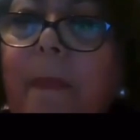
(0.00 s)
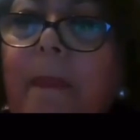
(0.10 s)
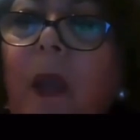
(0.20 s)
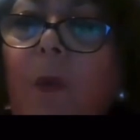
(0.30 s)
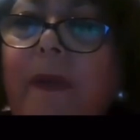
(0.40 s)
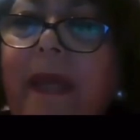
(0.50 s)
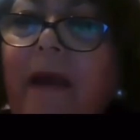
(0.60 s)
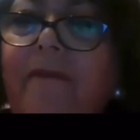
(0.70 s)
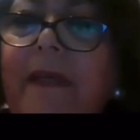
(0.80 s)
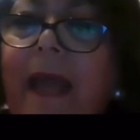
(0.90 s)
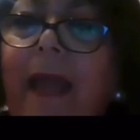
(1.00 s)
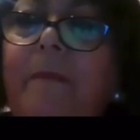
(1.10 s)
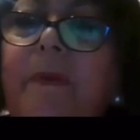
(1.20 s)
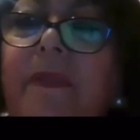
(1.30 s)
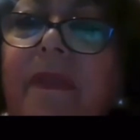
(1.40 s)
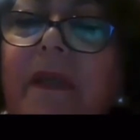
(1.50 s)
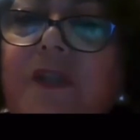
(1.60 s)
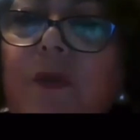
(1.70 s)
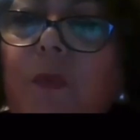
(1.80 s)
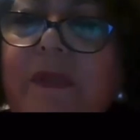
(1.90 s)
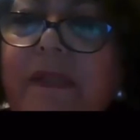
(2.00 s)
We have an empathy towards other